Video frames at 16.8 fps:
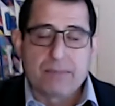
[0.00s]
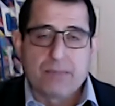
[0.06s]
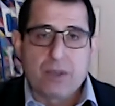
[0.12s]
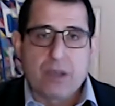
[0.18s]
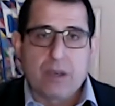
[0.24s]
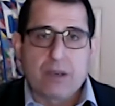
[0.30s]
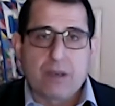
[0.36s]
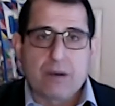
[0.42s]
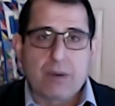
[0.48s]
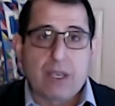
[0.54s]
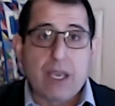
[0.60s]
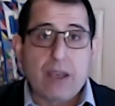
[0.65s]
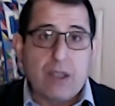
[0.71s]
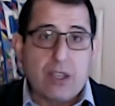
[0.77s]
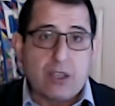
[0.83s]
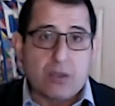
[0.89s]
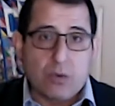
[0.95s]
Again,
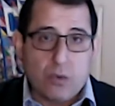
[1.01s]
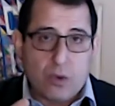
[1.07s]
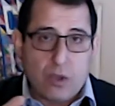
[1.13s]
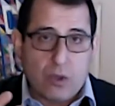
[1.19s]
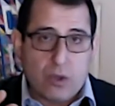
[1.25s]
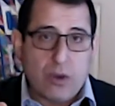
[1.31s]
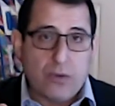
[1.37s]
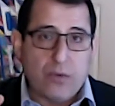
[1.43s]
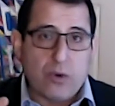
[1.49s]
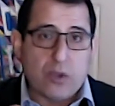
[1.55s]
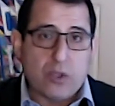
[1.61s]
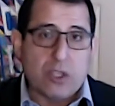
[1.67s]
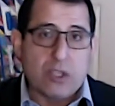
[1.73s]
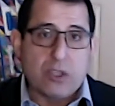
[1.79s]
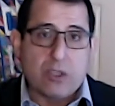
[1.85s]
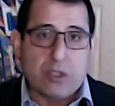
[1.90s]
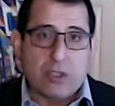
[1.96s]
that's the difference
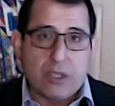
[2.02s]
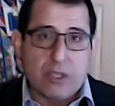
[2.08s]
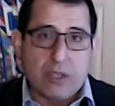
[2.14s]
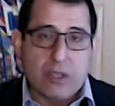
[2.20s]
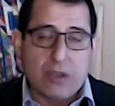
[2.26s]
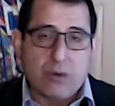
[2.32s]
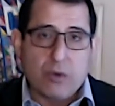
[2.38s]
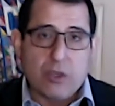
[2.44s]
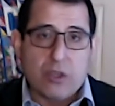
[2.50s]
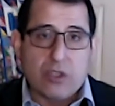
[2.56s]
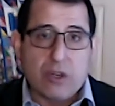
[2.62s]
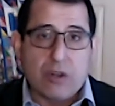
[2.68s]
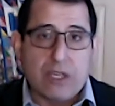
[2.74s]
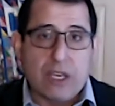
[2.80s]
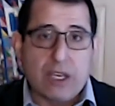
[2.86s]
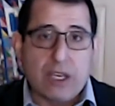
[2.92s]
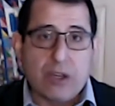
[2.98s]
is when you start
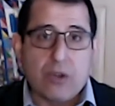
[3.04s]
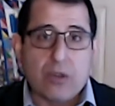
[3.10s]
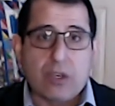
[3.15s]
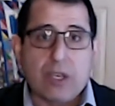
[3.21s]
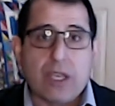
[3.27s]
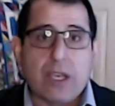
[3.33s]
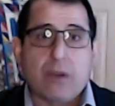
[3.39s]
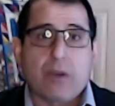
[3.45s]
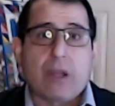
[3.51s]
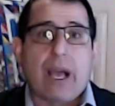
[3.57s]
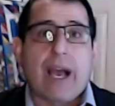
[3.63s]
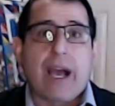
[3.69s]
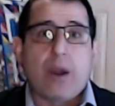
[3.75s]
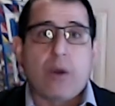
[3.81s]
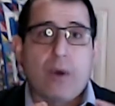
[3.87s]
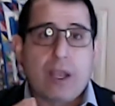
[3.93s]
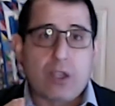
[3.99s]
taking a look at
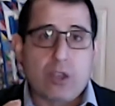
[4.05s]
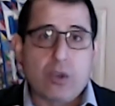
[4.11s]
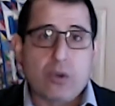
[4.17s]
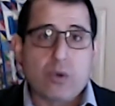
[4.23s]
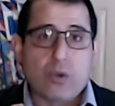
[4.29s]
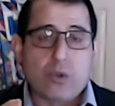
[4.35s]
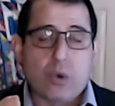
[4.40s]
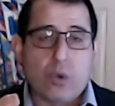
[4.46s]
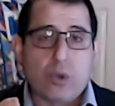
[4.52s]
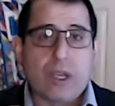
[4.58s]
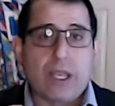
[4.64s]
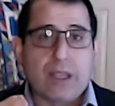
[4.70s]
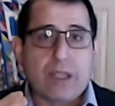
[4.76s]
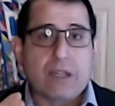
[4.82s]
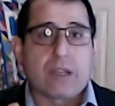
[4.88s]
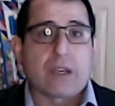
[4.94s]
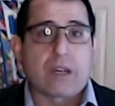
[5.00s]
how I use or look at
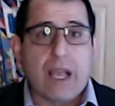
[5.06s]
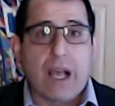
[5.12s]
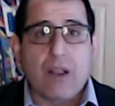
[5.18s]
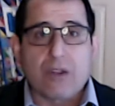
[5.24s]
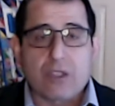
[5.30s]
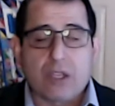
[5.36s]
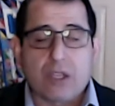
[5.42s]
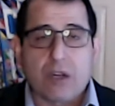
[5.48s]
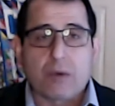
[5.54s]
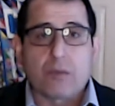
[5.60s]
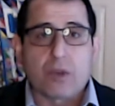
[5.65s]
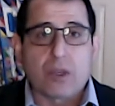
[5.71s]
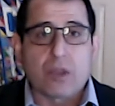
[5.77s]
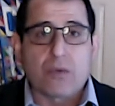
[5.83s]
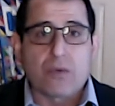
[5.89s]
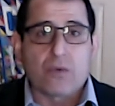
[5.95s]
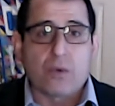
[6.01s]
the technology that I'm
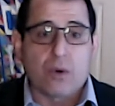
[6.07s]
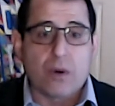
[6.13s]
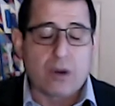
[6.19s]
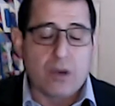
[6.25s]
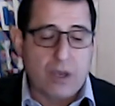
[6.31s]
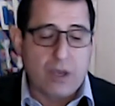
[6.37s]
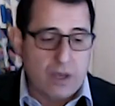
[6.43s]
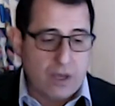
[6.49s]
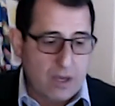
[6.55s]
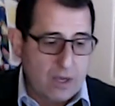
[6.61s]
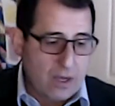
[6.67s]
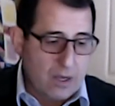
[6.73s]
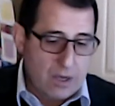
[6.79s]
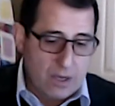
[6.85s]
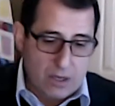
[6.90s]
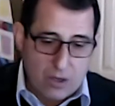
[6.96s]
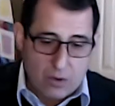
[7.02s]
looking for.
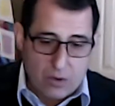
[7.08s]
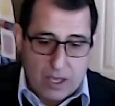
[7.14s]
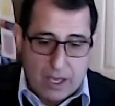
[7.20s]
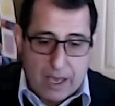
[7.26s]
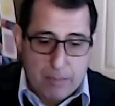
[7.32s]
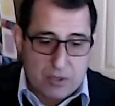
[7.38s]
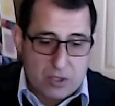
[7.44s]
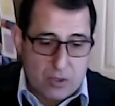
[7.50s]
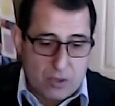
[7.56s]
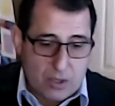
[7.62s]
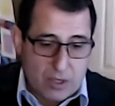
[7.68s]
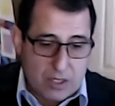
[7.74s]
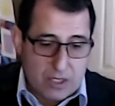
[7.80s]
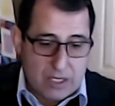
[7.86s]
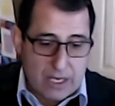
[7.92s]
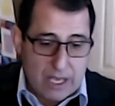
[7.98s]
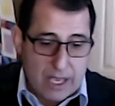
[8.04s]
The opportunity to
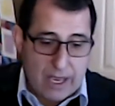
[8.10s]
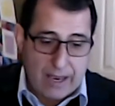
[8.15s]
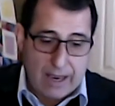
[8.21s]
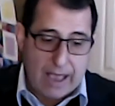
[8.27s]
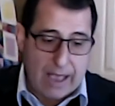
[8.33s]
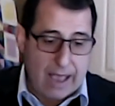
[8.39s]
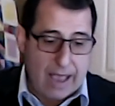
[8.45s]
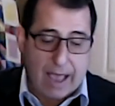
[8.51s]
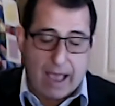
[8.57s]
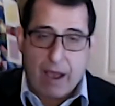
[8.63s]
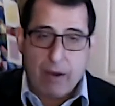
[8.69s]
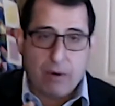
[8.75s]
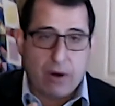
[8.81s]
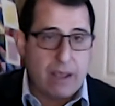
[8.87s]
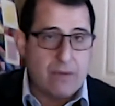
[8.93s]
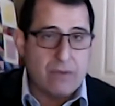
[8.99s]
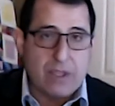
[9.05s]
say, I
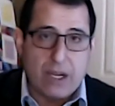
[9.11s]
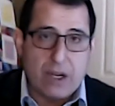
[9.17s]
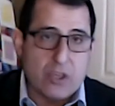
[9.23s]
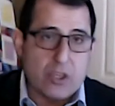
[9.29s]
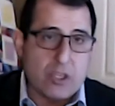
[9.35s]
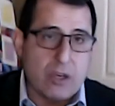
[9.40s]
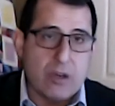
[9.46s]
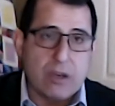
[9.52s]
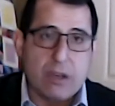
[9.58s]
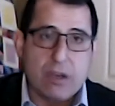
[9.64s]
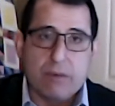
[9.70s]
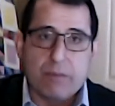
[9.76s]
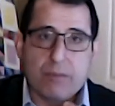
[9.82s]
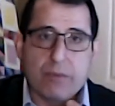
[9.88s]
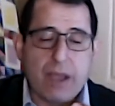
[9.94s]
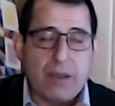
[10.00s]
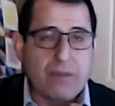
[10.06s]
want to have data sharing.
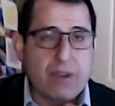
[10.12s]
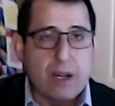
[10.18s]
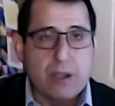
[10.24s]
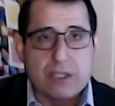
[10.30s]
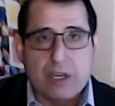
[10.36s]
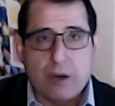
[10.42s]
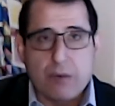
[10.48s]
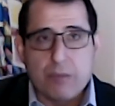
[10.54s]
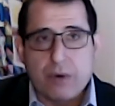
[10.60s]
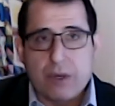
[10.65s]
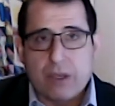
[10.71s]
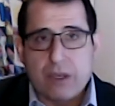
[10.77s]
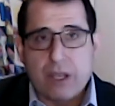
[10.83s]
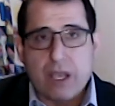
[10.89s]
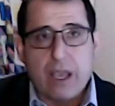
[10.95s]
I've got to start putting